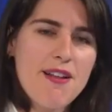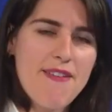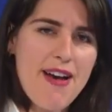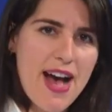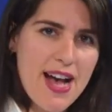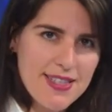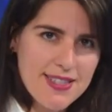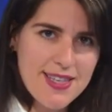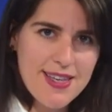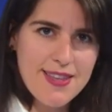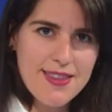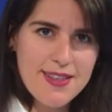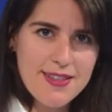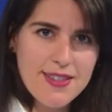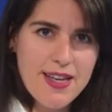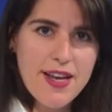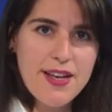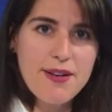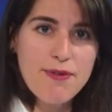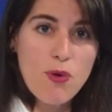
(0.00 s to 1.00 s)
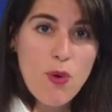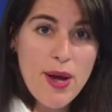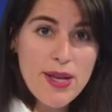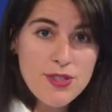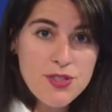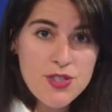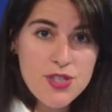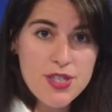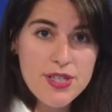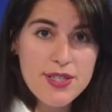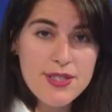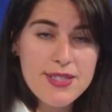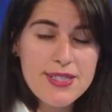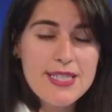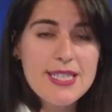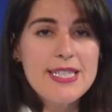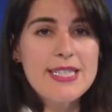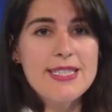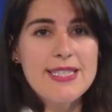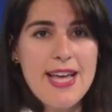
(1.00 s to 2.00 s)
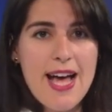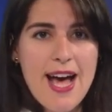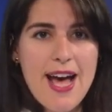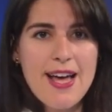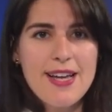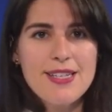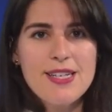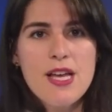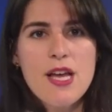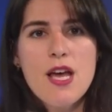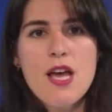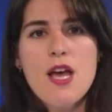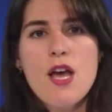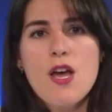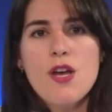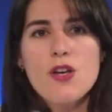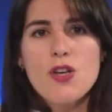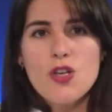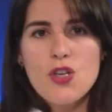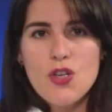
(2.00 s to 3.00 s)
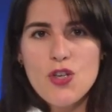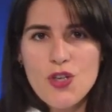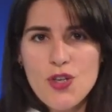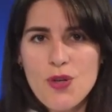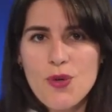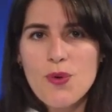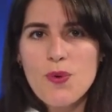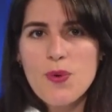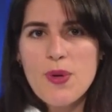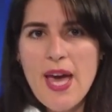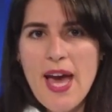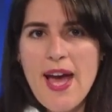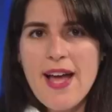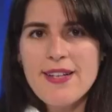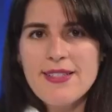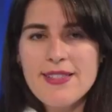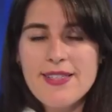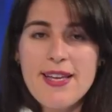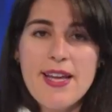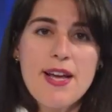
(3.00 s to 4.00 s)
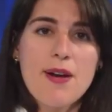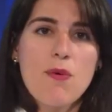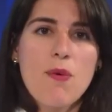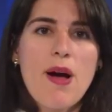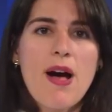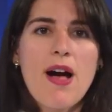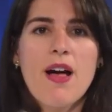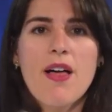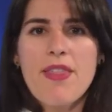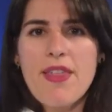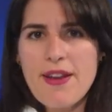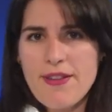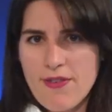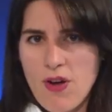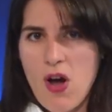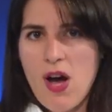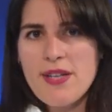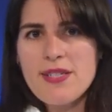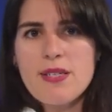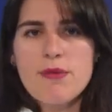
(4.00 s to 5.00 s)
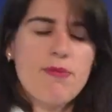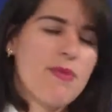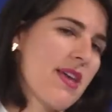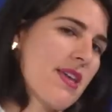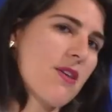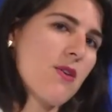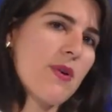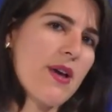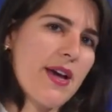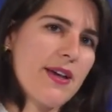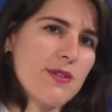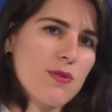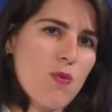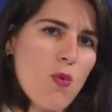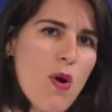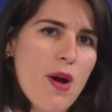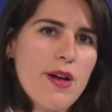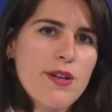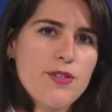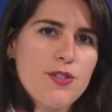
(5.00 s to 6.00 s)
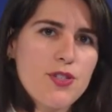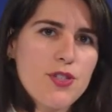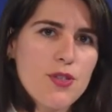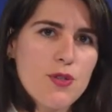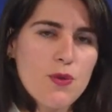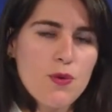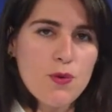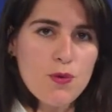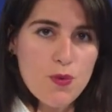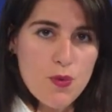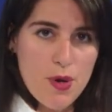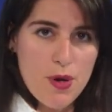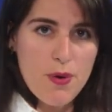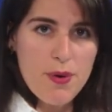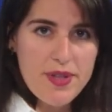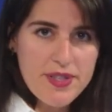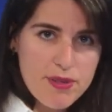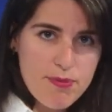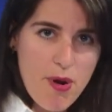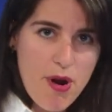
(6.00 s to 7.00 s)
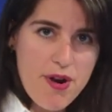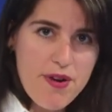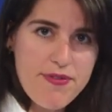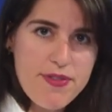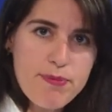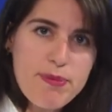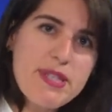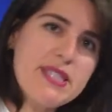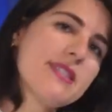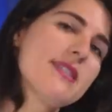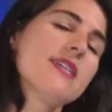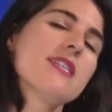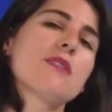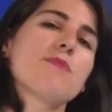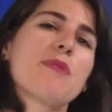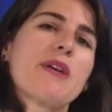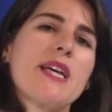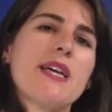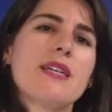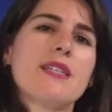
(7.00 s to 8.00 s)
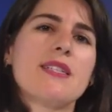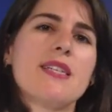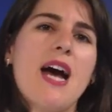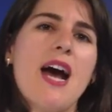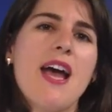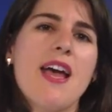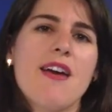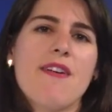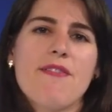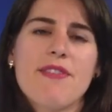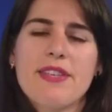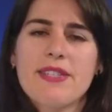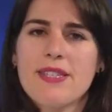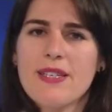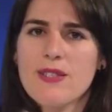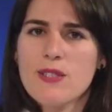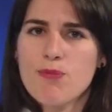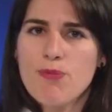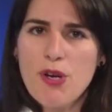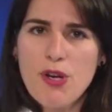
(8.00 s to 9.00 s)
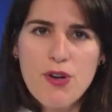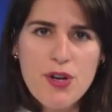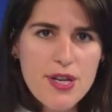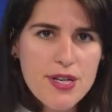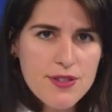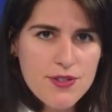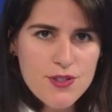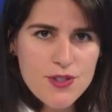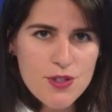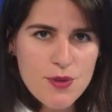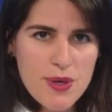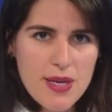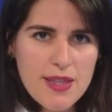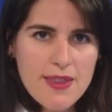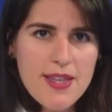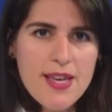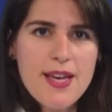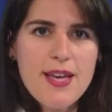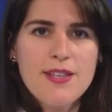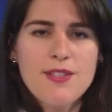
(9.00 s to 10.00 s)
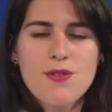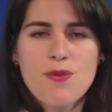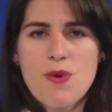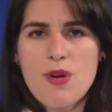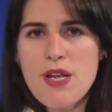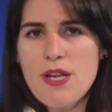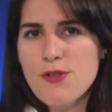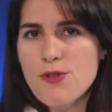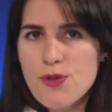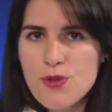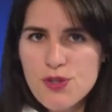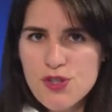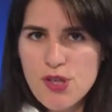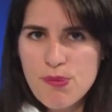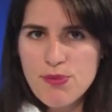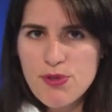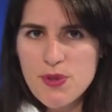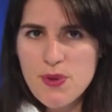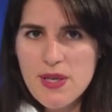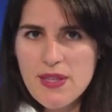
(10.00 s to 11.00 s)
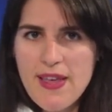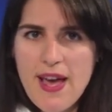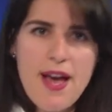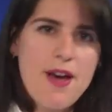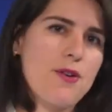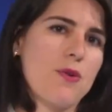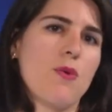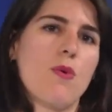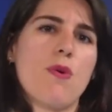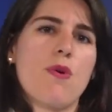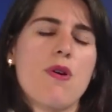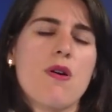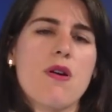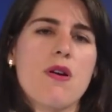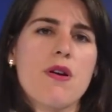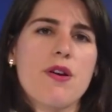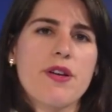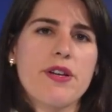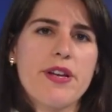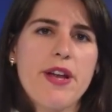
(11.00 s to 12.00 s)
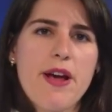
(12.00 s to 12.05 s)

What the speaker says: of asking these kind of questions, is that you can say, well, that's awesome that you guys want to grow this part of the business because I have this experience doing this, or an internship doing that, or,